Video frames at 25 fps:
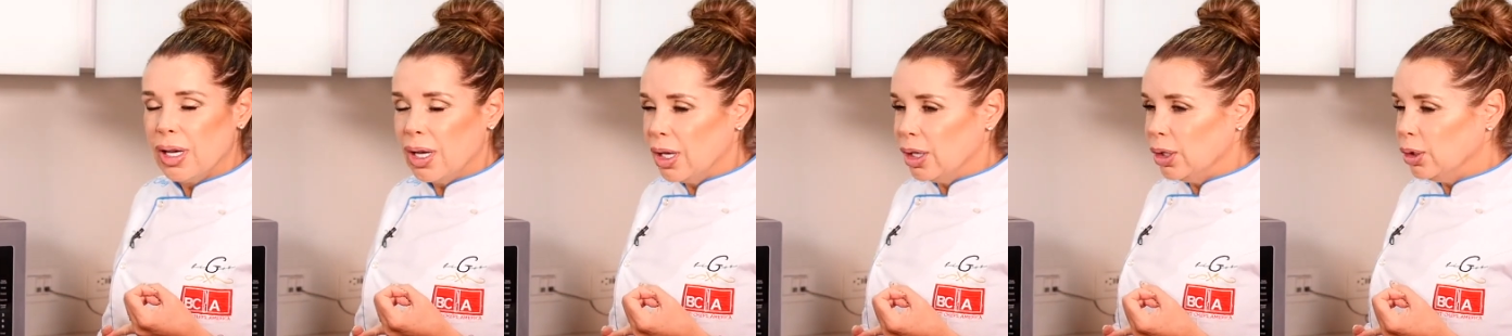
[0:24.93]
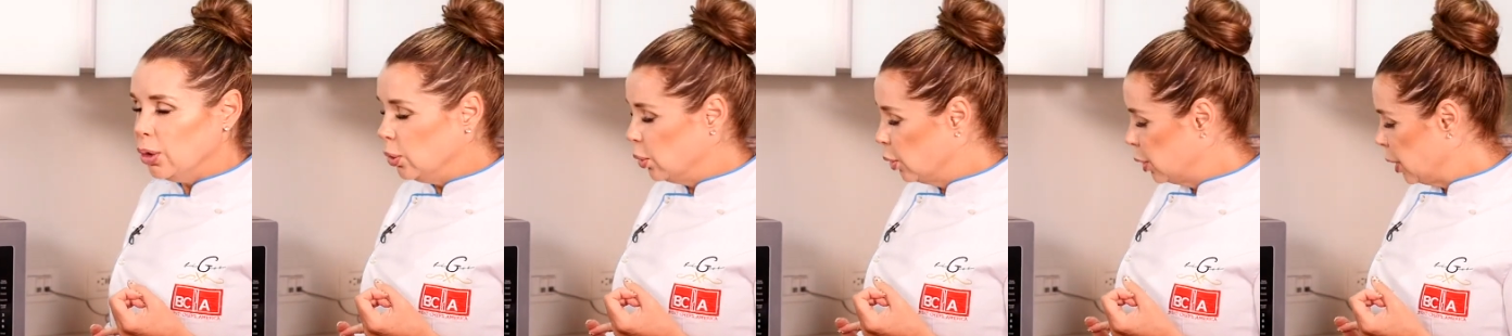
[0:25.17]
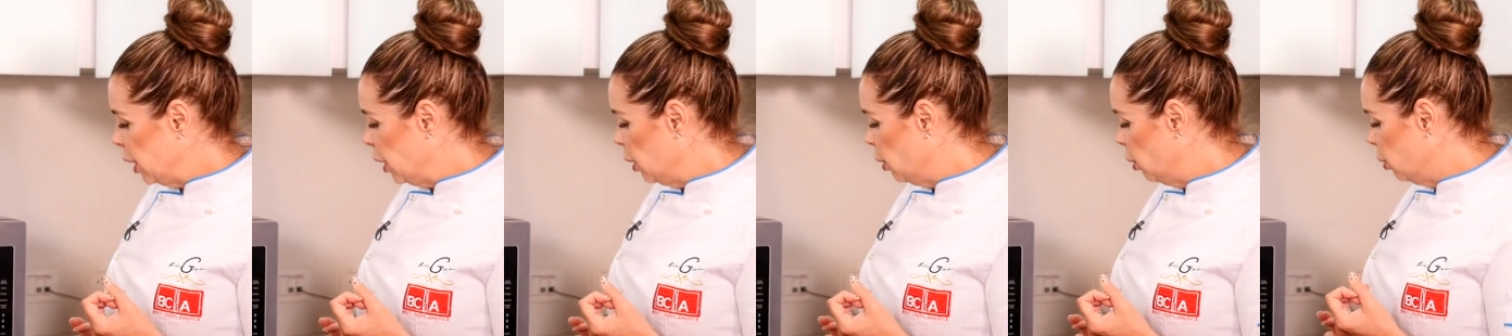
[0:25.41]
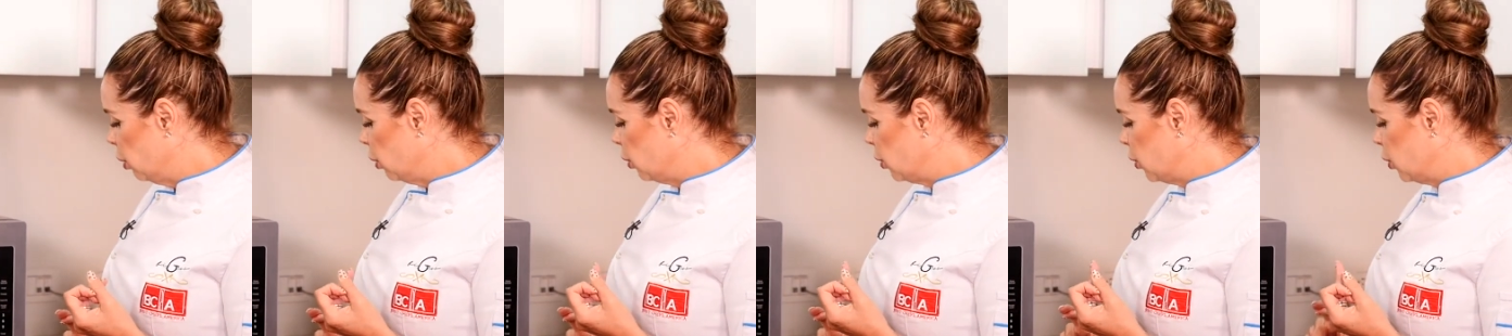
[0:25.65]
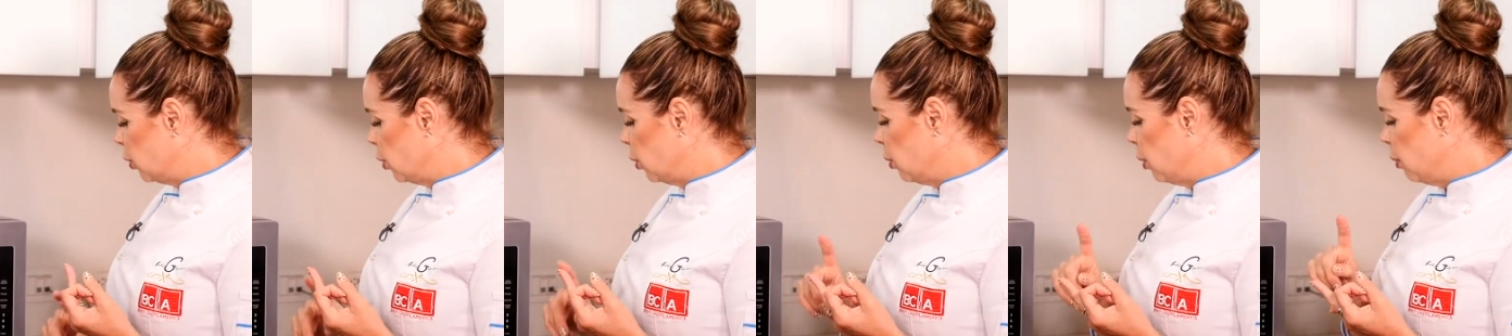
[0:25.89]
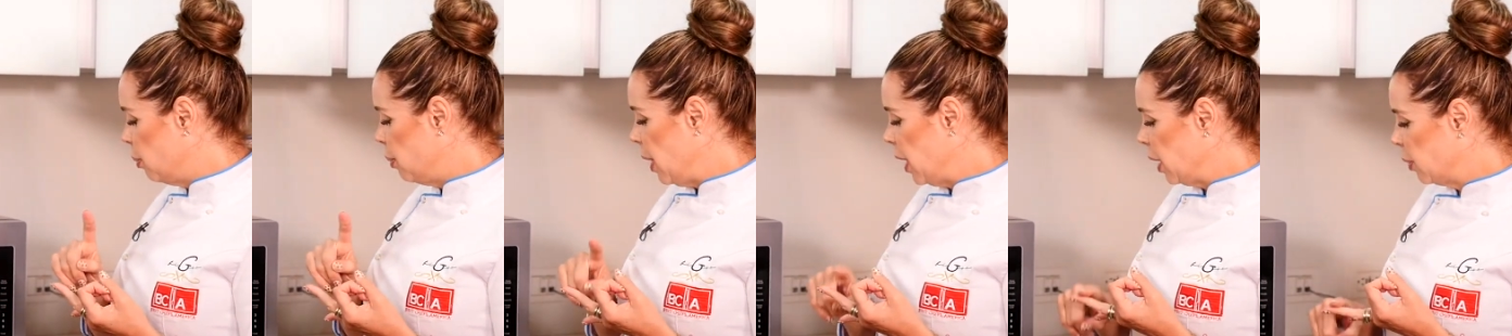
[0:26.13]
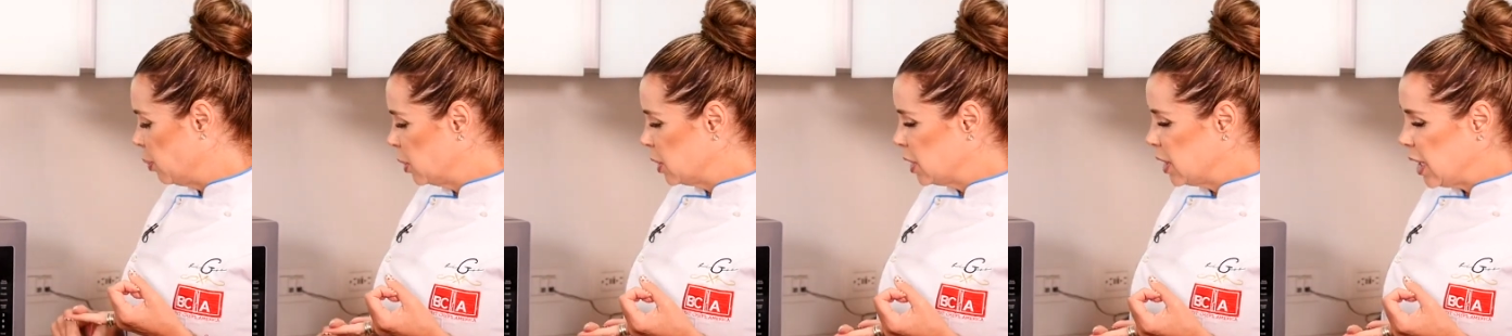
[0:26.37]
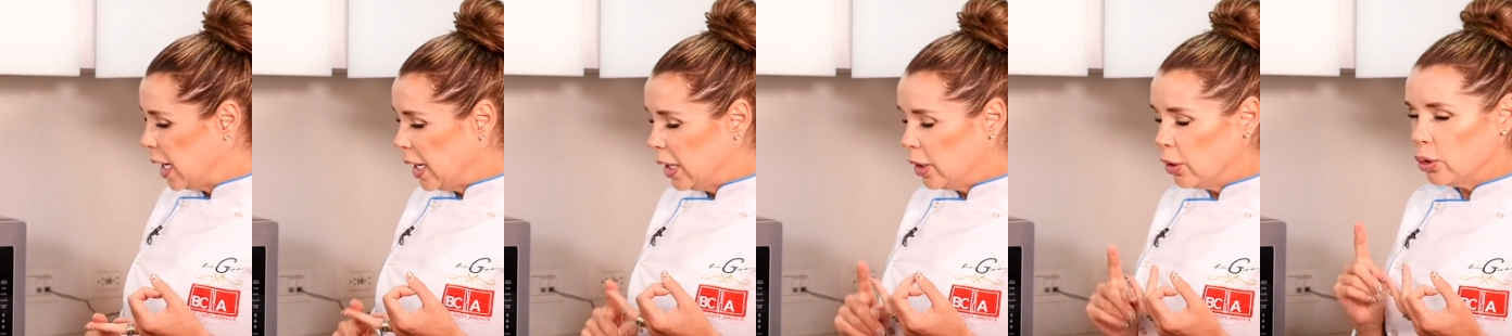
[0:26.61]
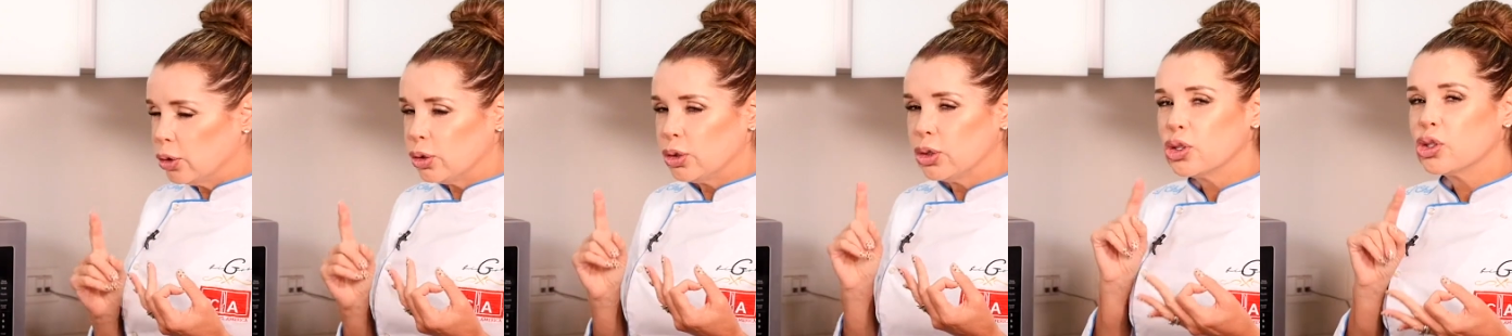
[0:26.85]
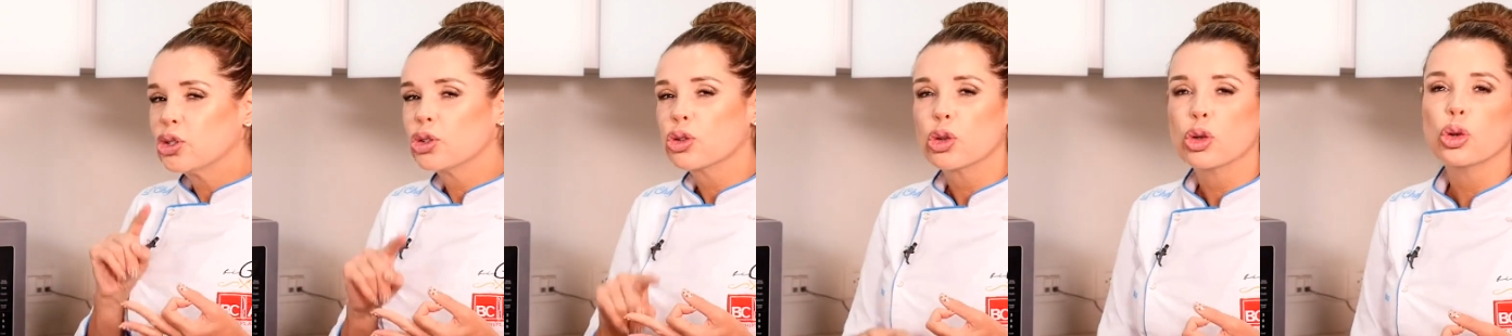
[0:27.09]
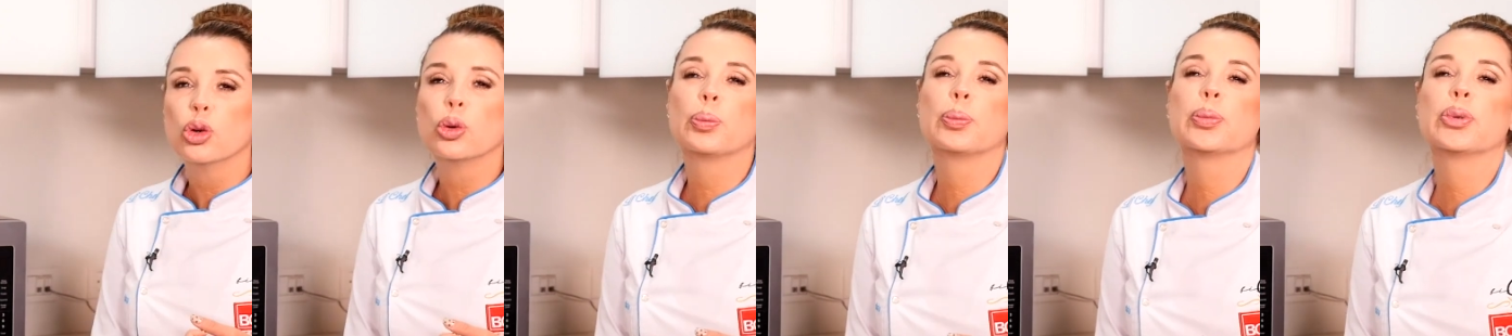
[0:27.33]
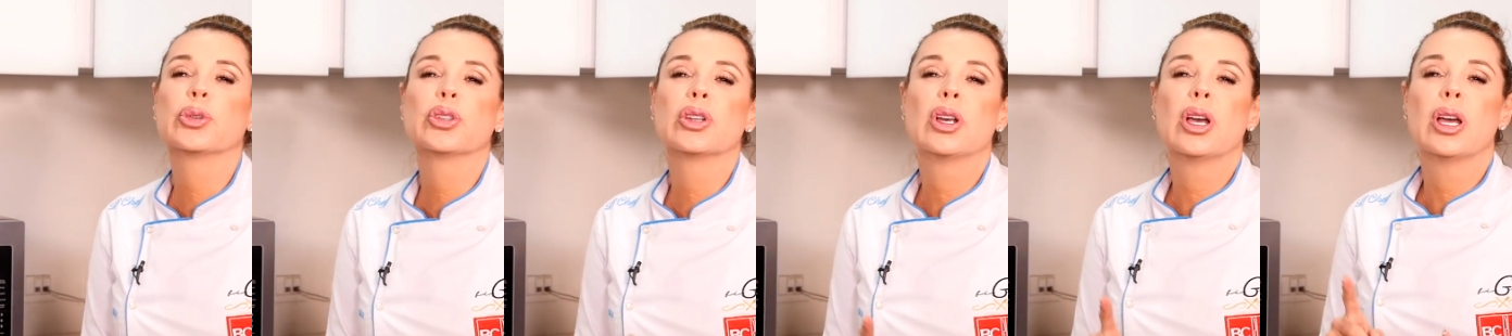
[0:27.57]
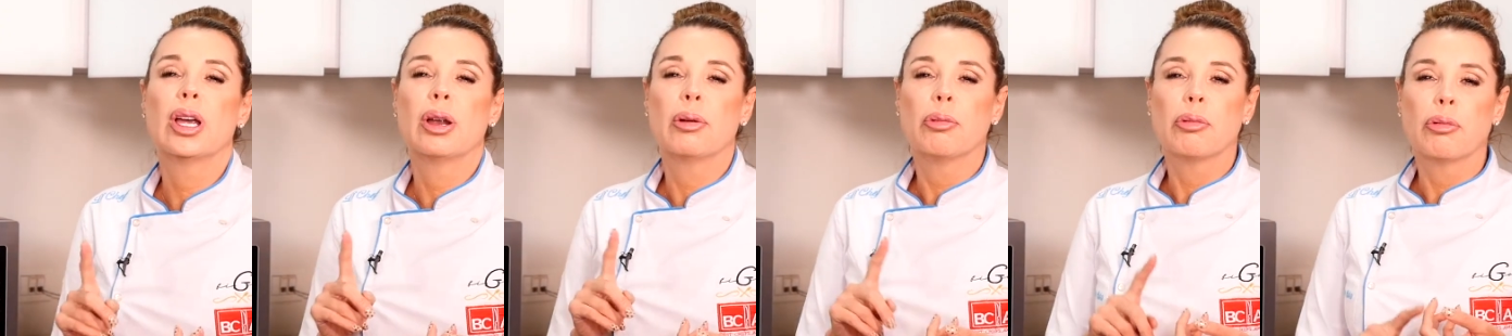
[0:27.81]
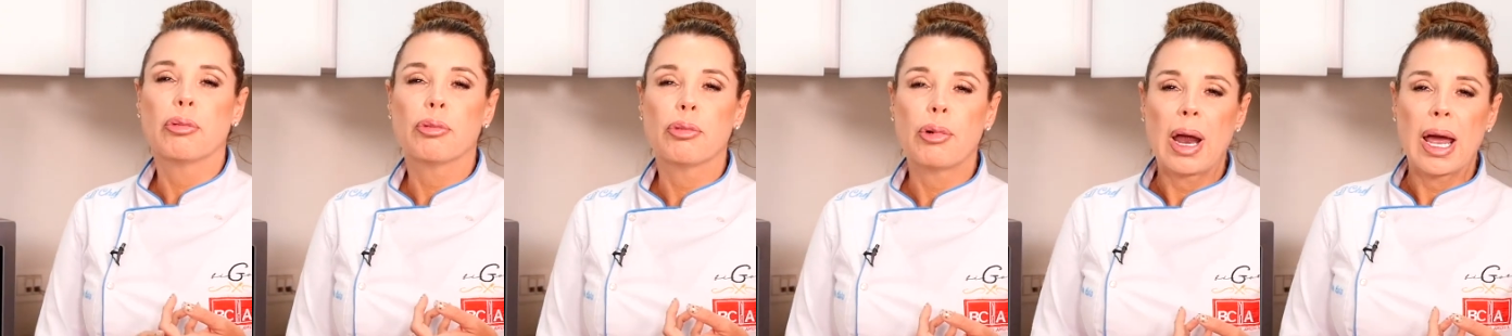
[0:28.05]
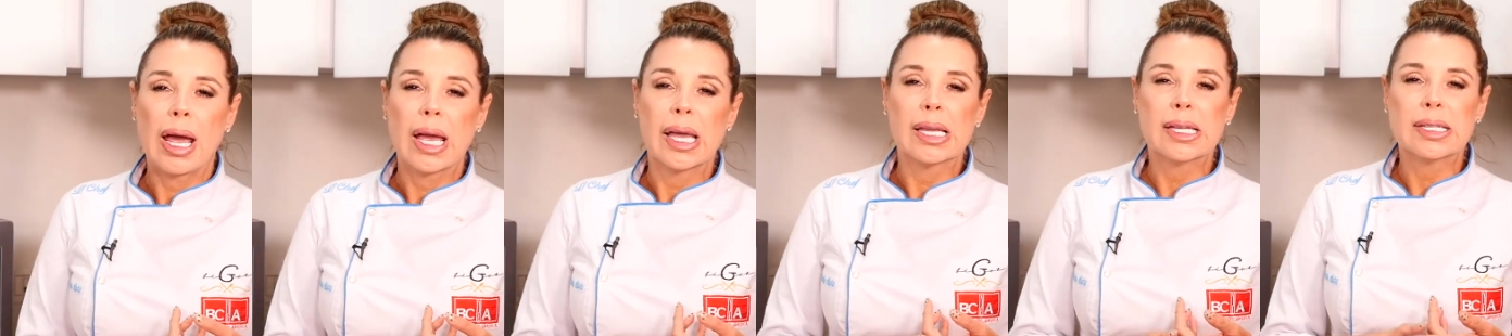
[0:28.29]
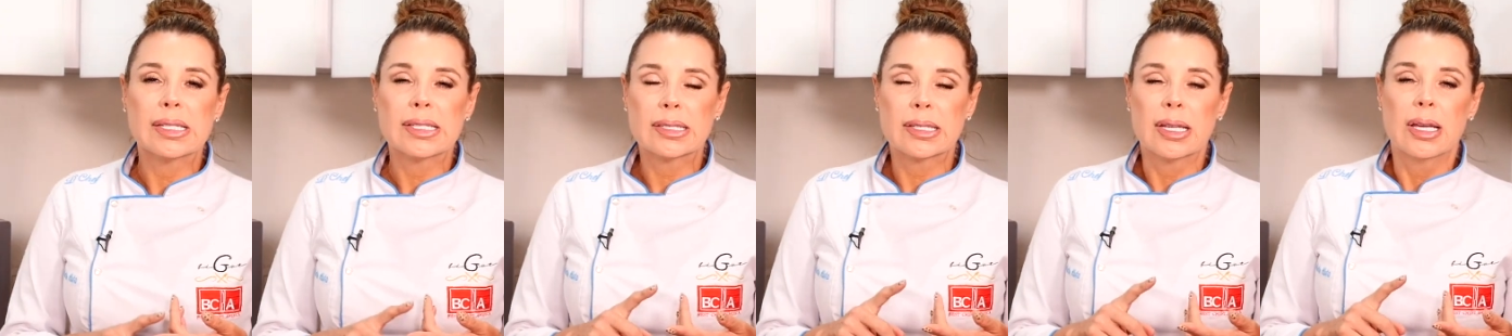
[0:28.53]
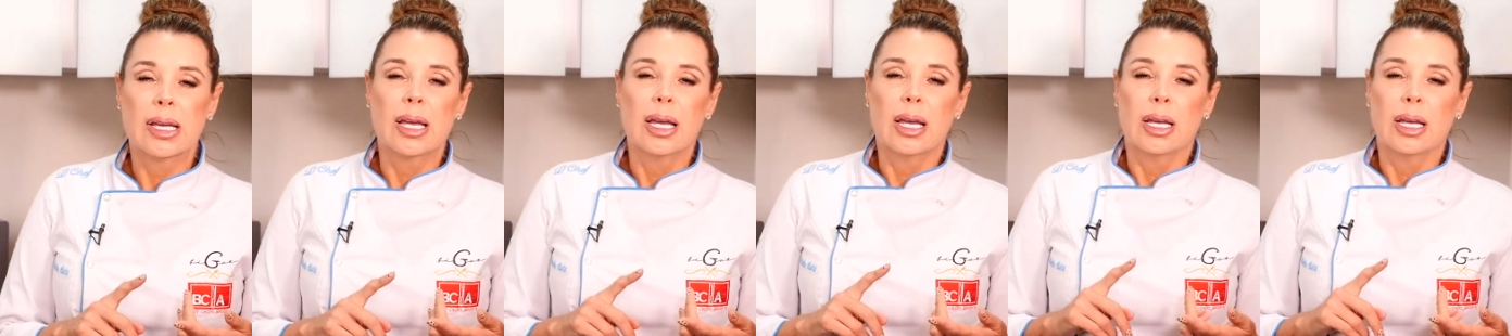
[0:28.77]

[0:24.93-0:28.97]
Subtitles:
you can also make potatoes, soups, rice,